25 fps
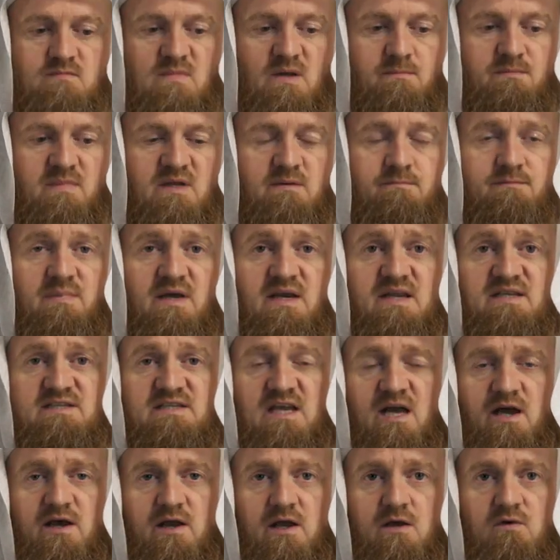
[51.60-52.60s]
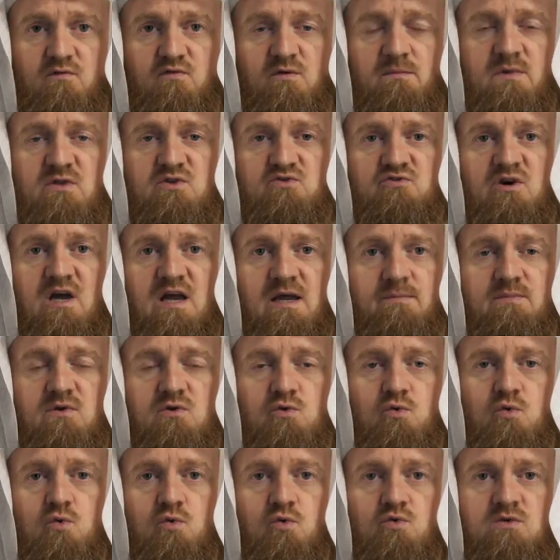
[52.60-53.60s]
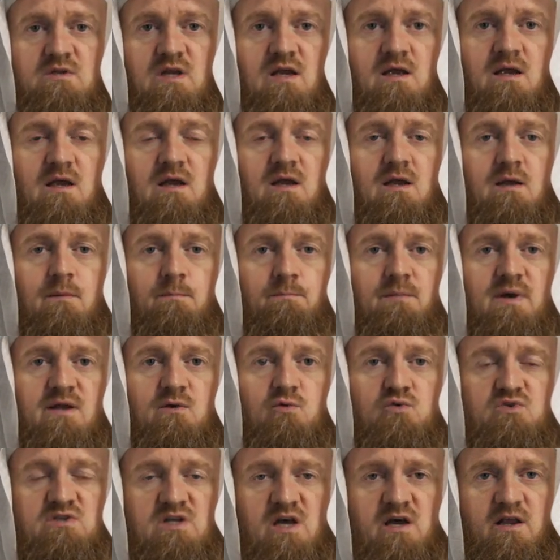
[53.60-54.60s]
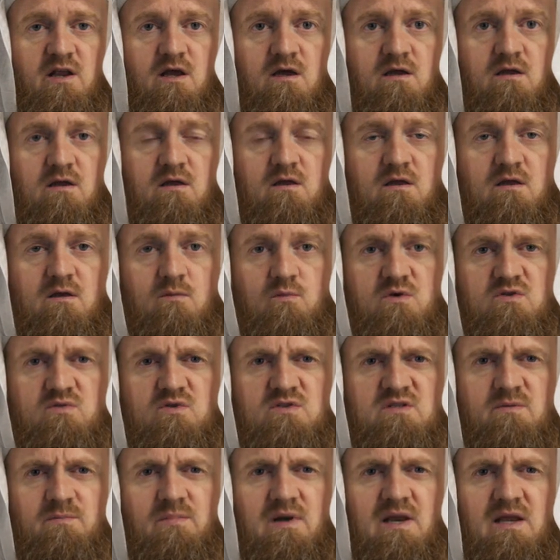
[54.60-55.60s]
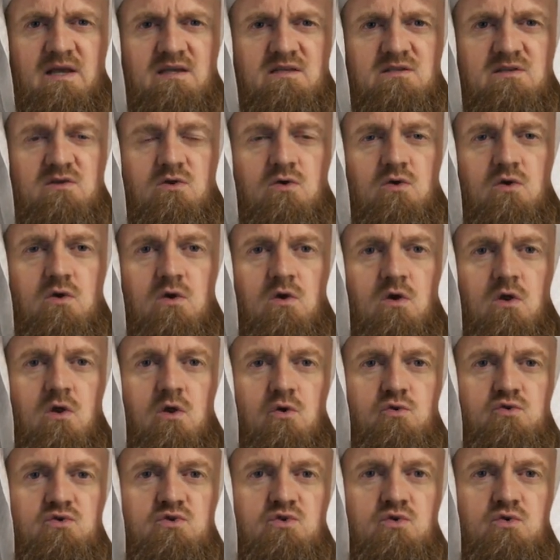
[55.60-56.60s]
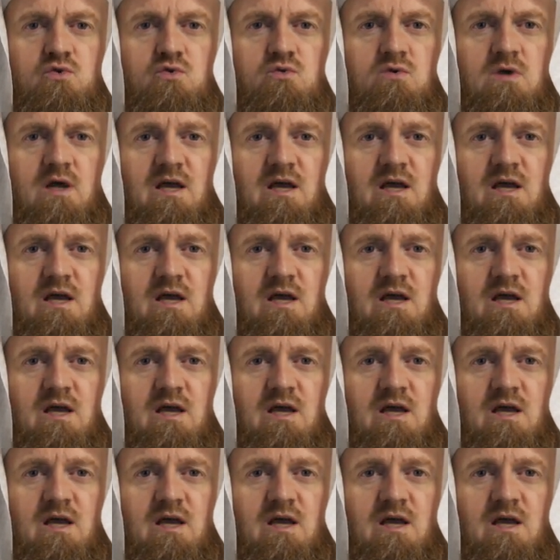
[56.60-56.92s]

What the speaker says: min Bani Zahra, from a tribe called Banu Zahra, which was a place close to